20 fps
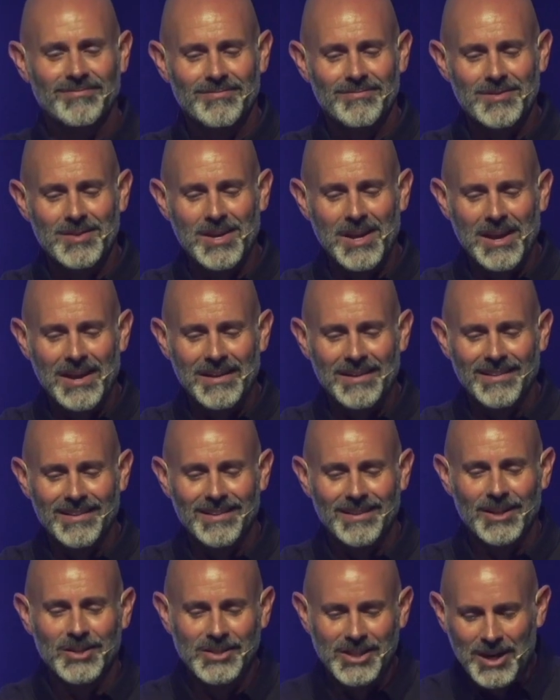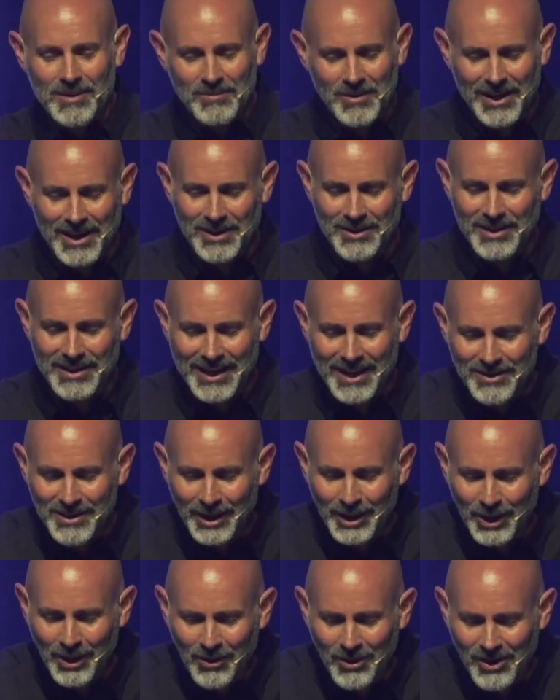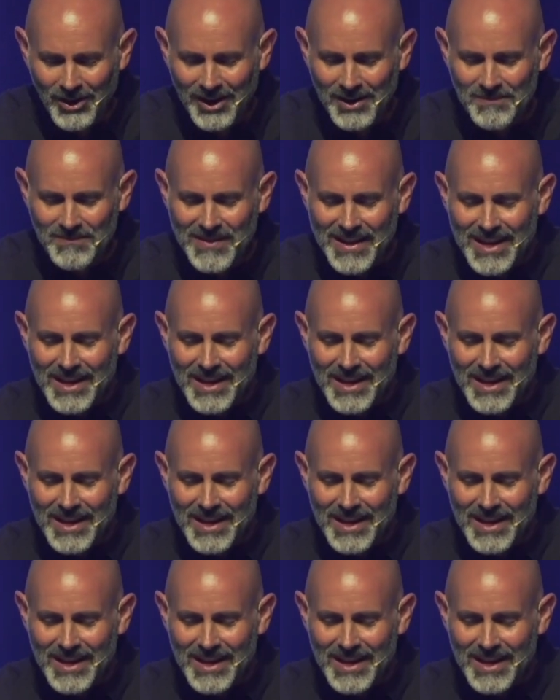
Okay? Let's keep reading. Then the Lord